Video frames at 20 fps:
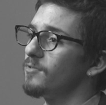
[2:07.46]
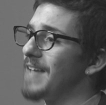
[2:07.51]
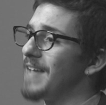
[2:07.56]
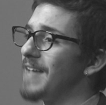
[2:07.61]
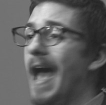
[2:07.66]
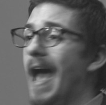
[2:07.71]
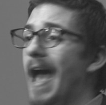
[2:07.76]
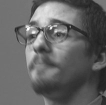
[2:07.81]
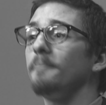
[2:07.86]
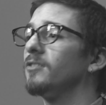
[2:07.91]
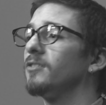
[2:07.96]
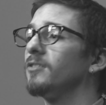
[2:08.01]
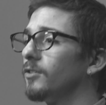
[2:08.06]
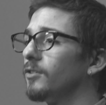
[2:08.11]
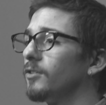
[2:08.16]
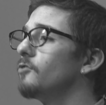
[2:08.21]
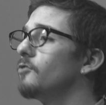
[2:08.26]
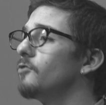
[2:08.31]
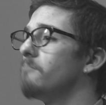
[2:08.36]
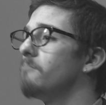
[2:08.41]
the
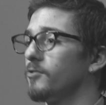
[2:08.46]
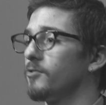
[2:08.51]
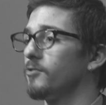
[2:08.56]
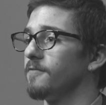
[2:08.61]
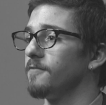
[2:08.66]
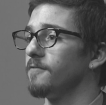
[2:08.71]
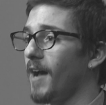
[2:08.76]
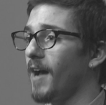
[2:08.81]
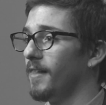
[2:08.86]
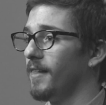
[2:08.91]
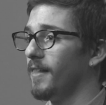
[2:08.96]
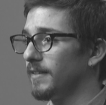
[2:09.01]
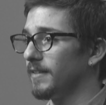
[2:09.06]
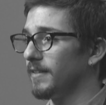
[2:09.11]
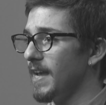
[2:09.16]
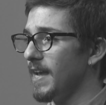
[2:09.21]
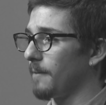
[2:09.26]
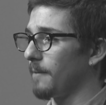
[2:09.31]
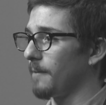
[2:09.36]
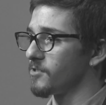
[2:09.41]
absolute most violent
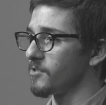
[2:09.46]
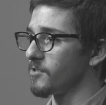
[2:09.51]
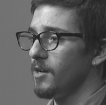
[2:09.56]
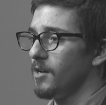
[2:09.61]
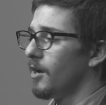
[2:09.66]
games,